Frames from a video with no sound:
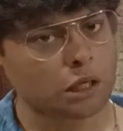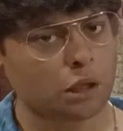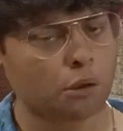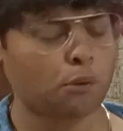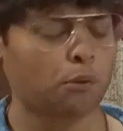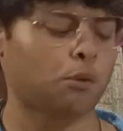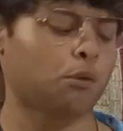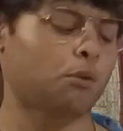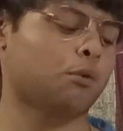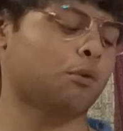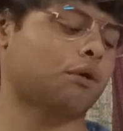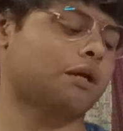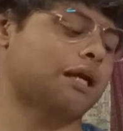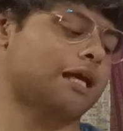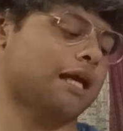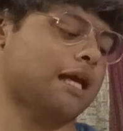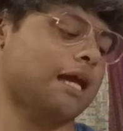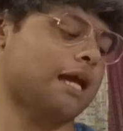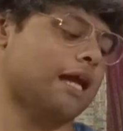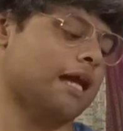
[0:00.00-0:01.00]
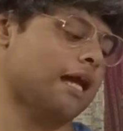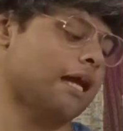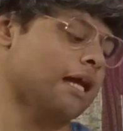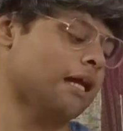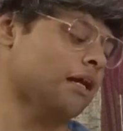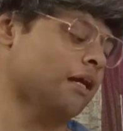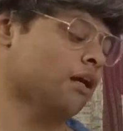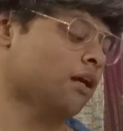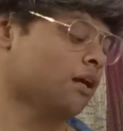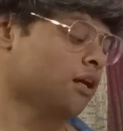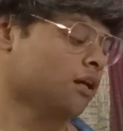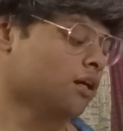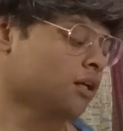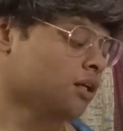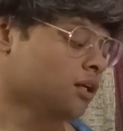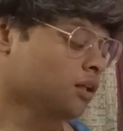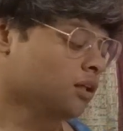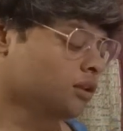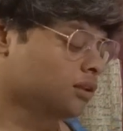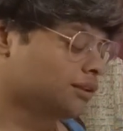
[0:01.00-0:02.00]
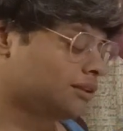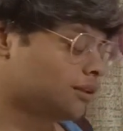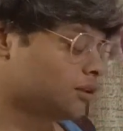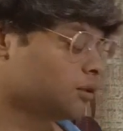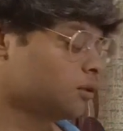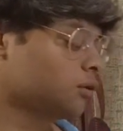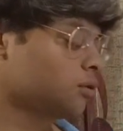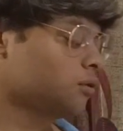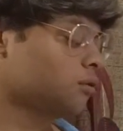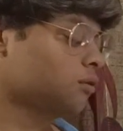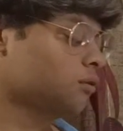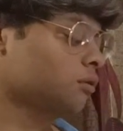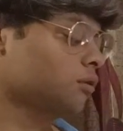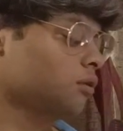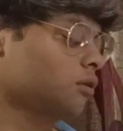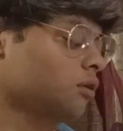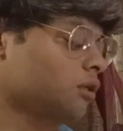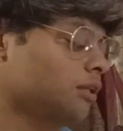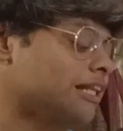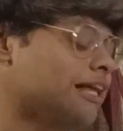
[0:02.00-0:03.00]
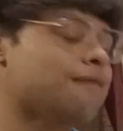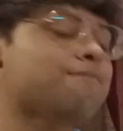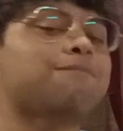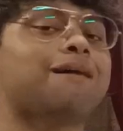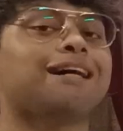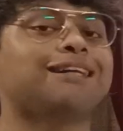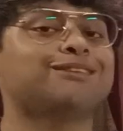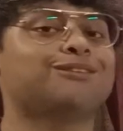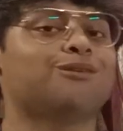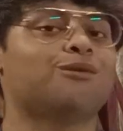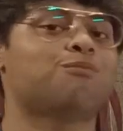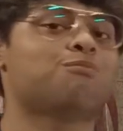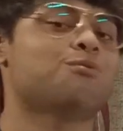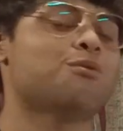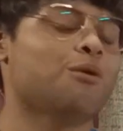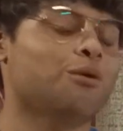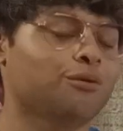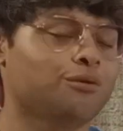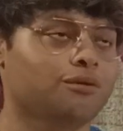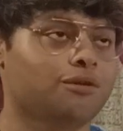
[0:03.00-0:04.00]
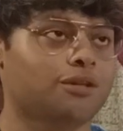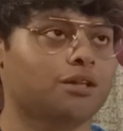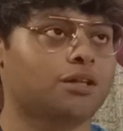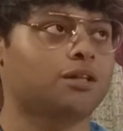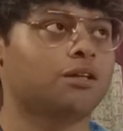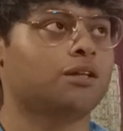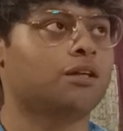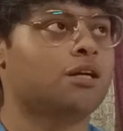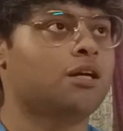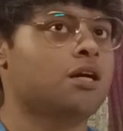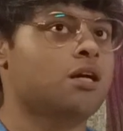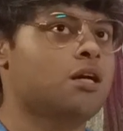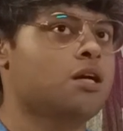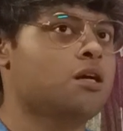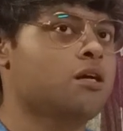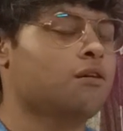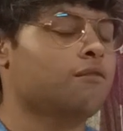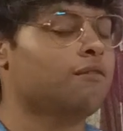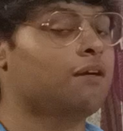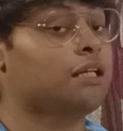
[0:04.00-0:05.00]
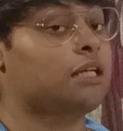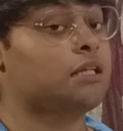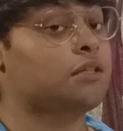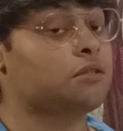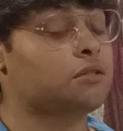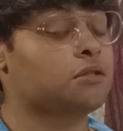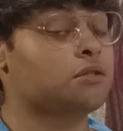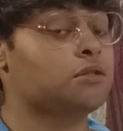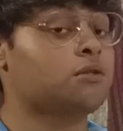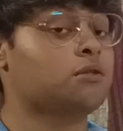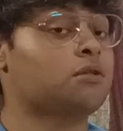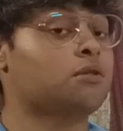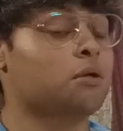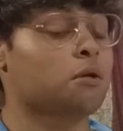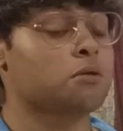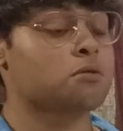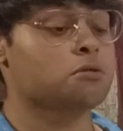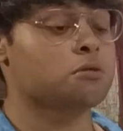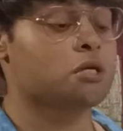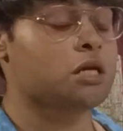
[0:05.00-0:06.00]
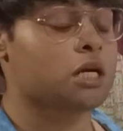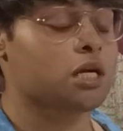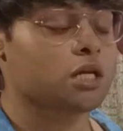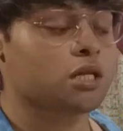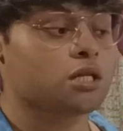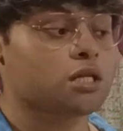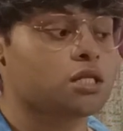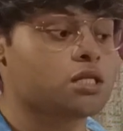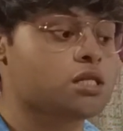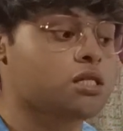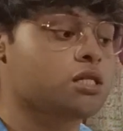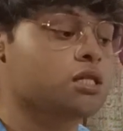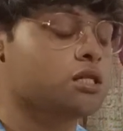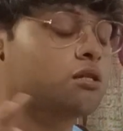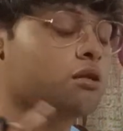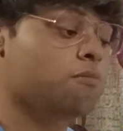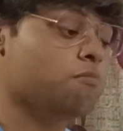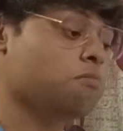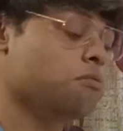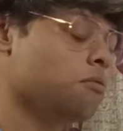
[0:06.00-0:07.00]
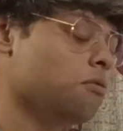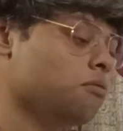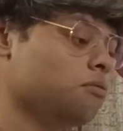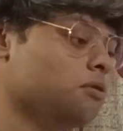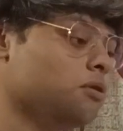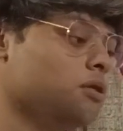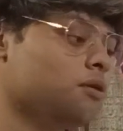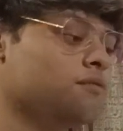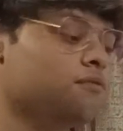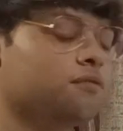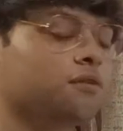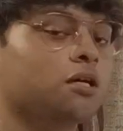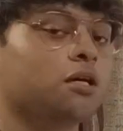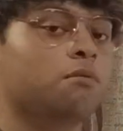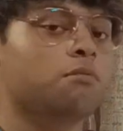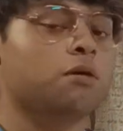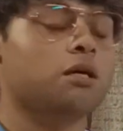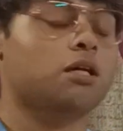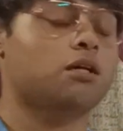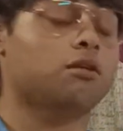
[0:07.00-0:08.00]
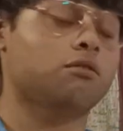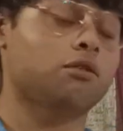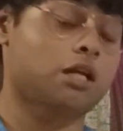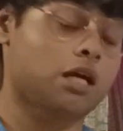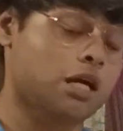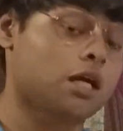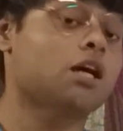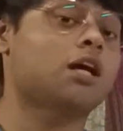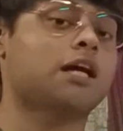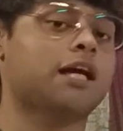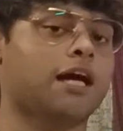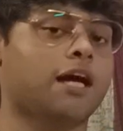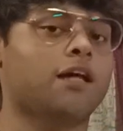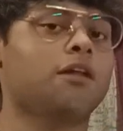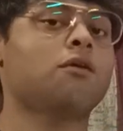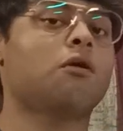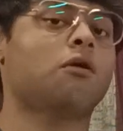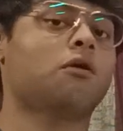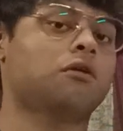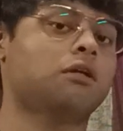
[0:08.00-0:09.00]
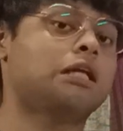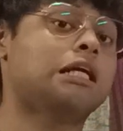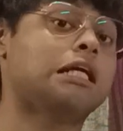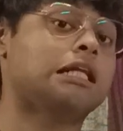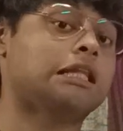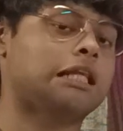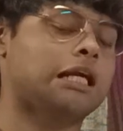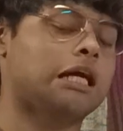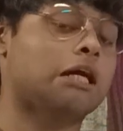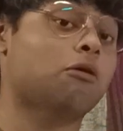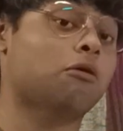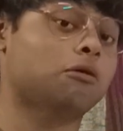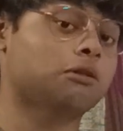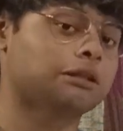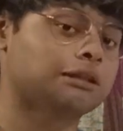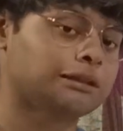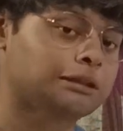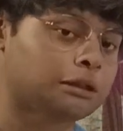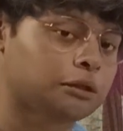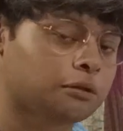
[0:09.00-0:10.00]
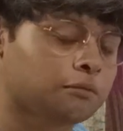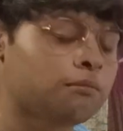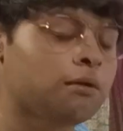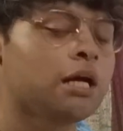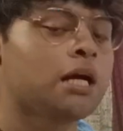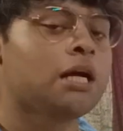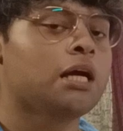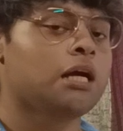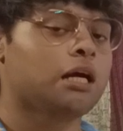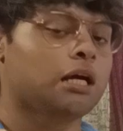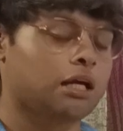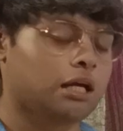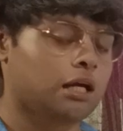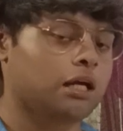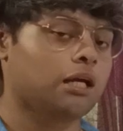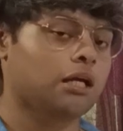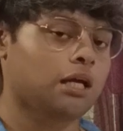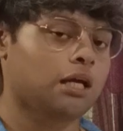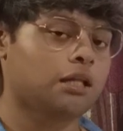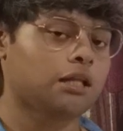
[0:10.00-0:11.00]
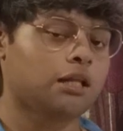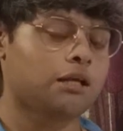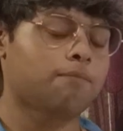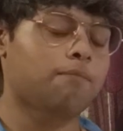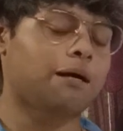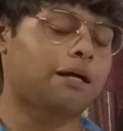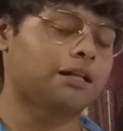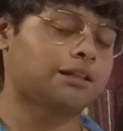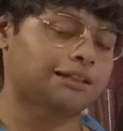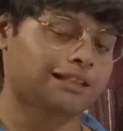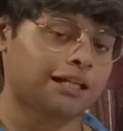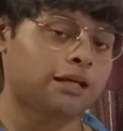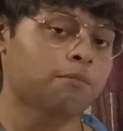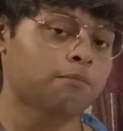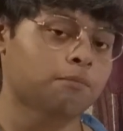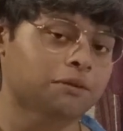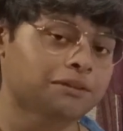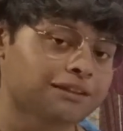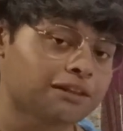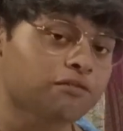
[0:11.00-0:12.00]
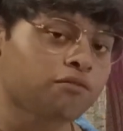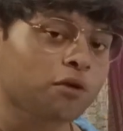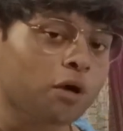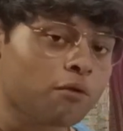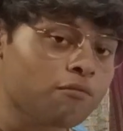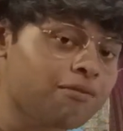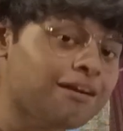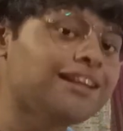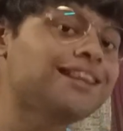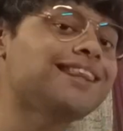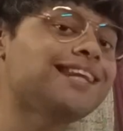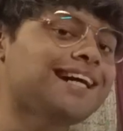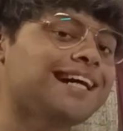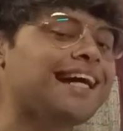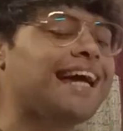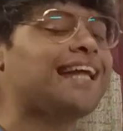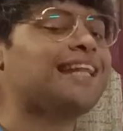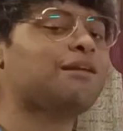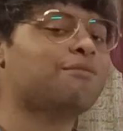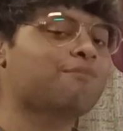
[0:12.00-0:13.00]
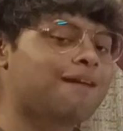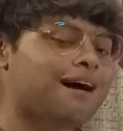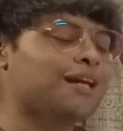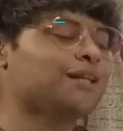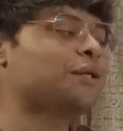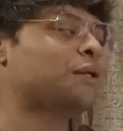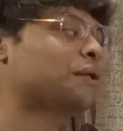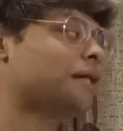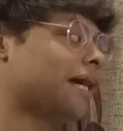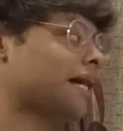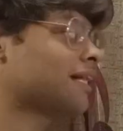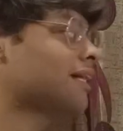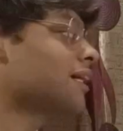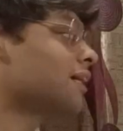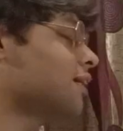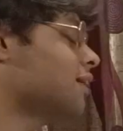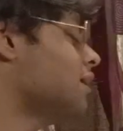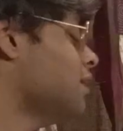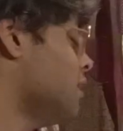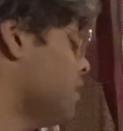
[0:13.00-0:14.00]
Okay. So, ne pas prendre. We need to conjugate the prendre verb, il take again, or retake or resume in the passé composé form with ne and pas together.